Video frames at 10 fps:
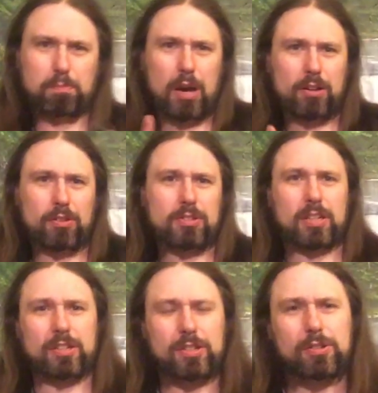bottle looks
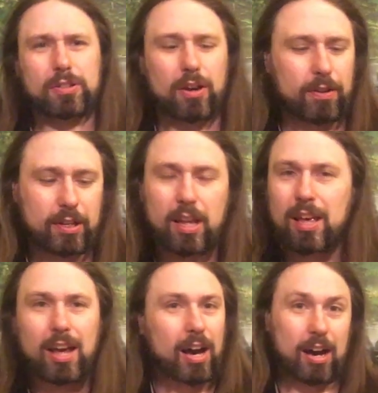like a dildo. And
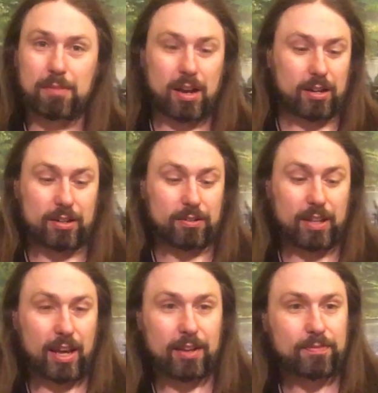I'm not going to do
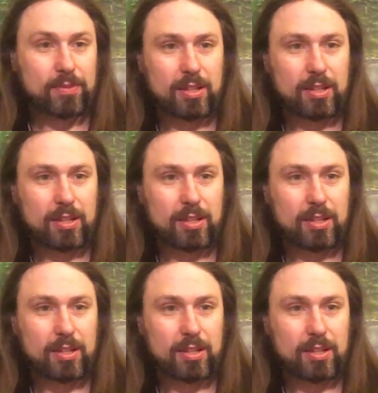that.